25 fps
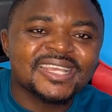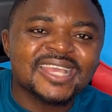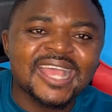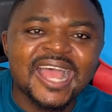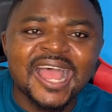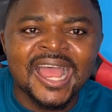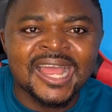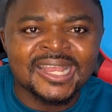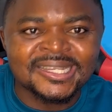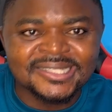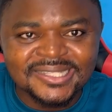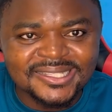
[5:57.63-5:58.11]

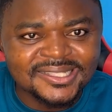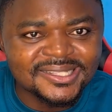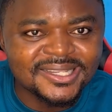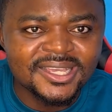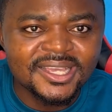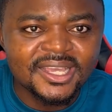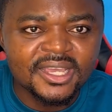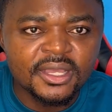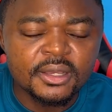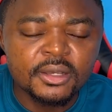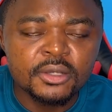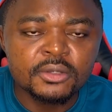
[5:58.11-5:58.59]
cars.
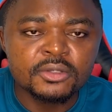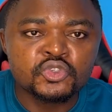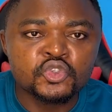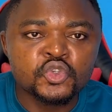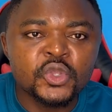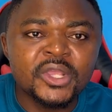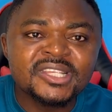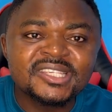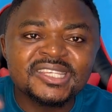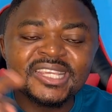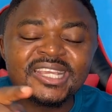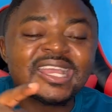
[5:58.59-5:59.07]

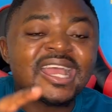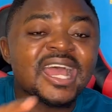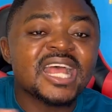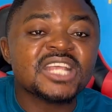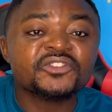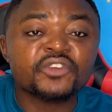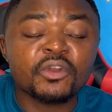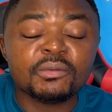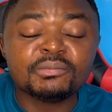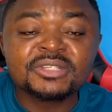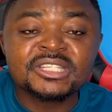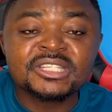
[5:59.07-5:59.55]
20 cars from